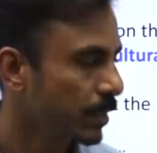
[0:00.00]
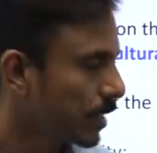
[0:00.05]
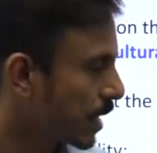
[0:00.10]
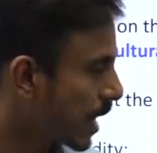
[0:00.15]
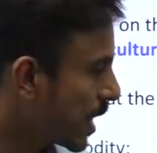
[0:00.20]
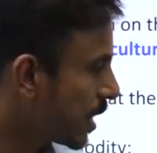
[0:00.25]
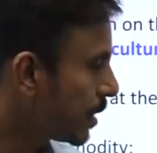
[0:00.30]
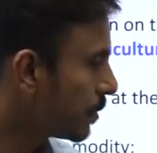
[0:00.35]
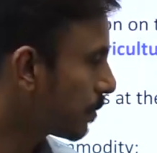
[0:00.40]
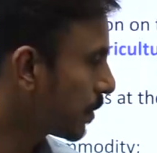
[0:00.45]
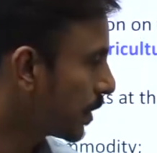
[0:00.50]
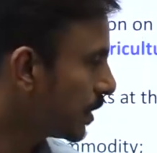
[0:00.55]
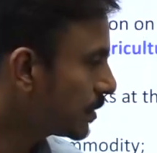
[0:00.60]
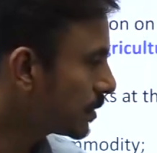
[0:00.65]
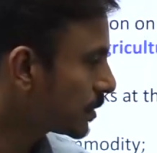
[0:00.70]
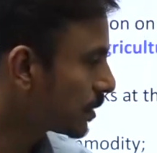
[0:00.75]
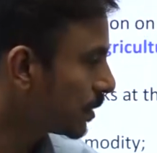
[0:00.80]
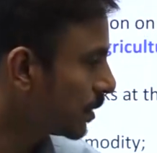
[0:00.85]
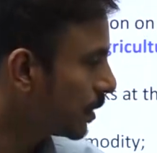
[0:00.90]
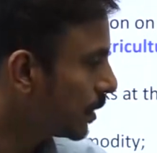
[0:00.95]
and
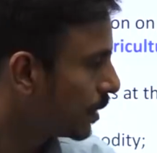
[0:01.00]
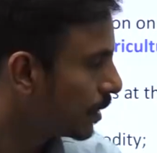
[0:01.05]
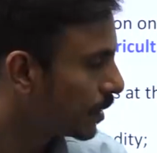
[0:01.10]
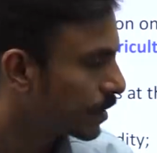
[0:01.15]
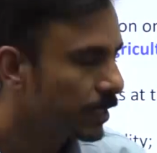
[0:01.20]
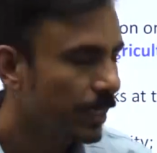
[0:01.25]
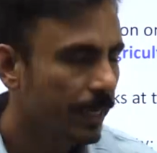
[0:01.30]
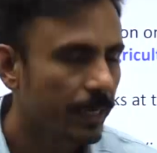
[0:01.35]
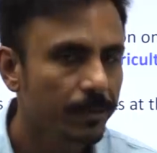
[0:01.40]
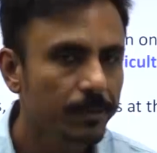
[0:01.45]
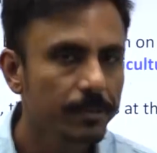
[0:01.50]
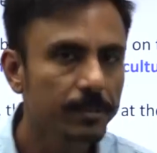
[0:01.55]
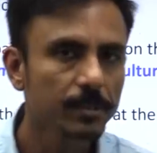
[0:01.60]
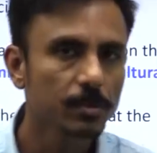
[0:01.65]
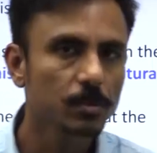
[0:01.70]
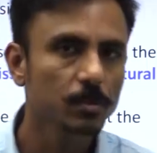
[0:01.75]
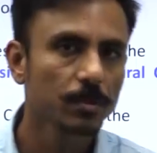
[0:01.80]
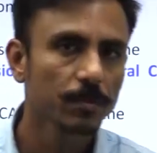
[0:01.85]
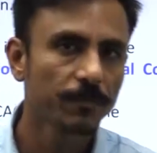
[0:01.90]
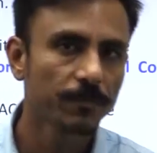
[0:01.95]
plus the
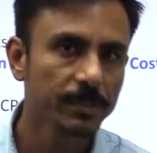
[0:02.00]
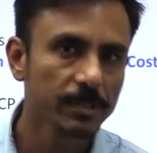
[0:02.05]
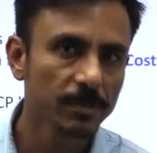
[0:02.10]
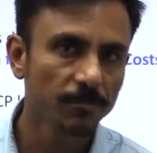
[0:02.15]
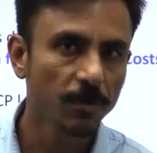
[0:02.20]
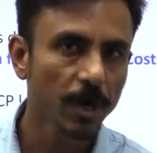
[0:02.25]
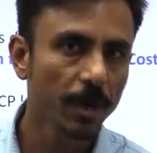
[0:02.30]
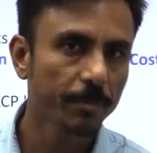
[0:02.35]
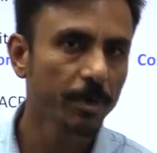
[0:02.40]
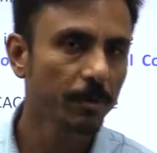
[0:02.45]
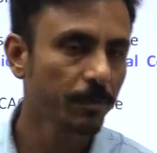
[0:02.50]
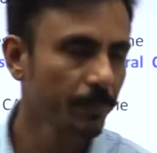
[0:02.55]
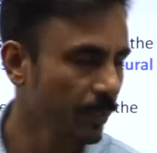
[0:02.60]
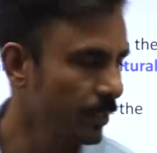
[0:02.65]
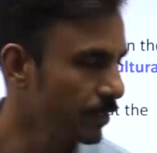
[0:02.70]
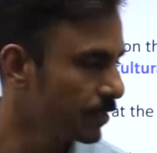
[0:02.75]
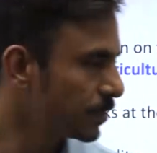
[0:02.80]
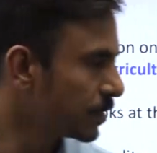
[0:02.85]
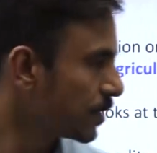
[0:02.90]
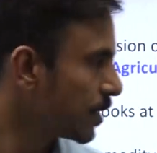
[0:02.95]
interest which the farmer
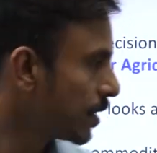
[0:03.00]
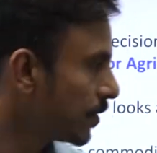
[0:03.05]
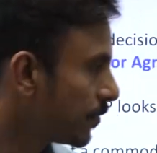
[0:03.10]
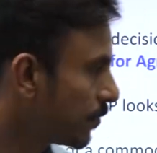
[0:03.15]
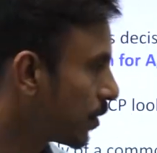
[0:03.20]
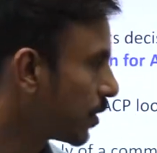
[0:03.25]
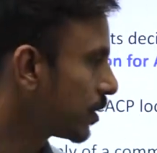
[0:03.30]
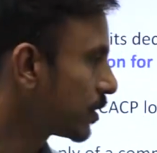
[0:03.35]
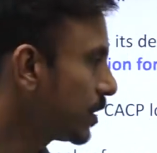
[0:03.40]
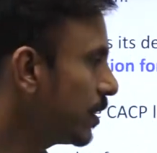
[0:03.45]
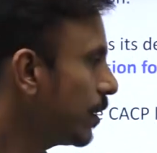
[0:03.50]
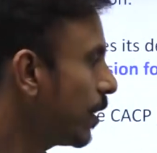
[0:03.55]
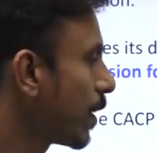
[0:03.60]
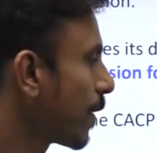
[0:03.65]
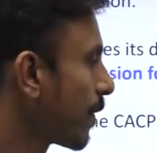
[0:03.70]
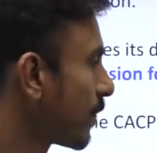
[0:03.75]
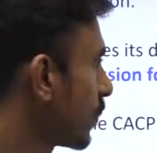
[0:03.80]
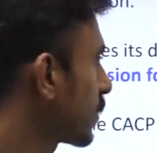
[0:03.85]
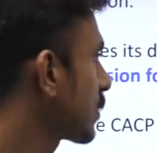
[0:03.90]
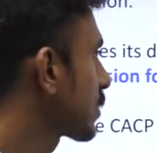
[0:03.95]
pays for the
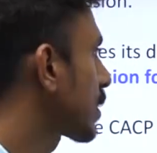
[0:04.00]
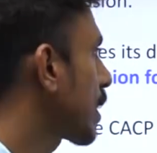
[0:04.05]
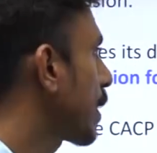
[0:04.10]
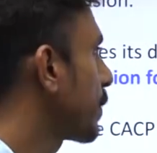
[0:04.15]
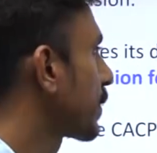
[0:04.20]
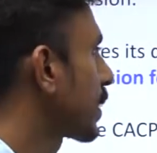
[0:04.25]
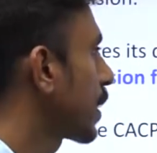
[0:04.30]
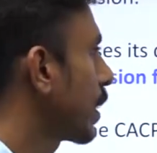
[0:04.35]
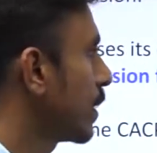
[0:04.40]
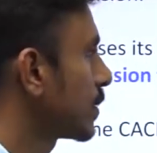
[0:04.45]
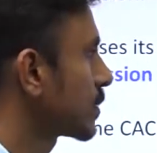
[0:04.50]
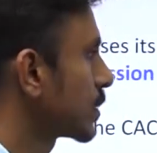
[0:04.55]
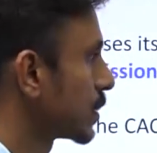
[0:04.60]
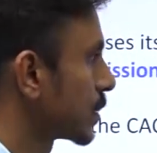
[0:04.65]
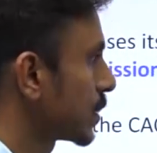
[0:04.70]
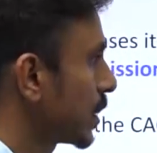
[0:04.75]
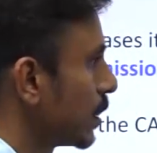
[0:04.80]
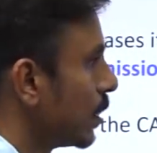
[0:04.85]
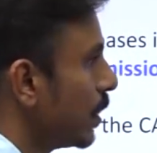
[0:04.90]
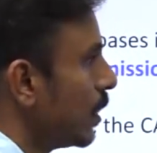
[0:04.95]
fixed capital
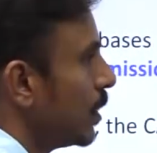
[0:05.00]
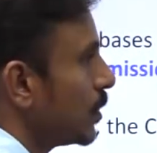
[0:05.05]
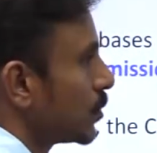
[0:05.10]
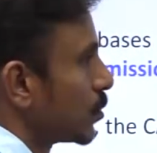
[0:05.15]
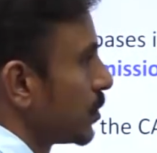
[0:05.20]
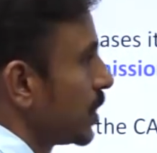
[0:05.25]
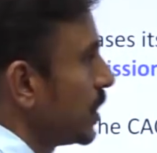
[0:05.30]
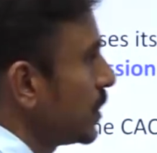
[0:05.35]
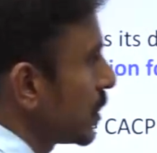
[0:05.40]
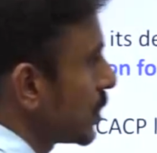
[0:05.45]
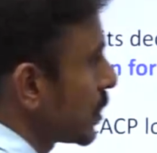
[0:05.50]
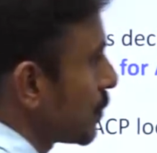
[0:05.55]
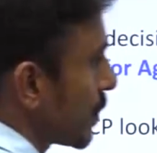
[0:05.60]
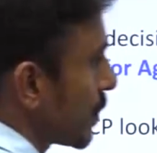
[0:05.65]
assets, right? So these are the